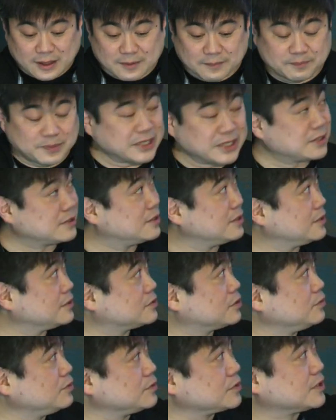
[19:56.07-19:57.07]
but the
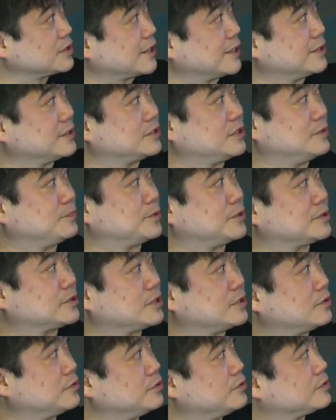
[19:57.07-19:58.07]
tools are getting cheaper,
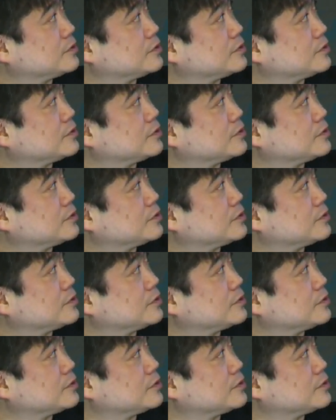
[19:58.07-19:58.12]
so you're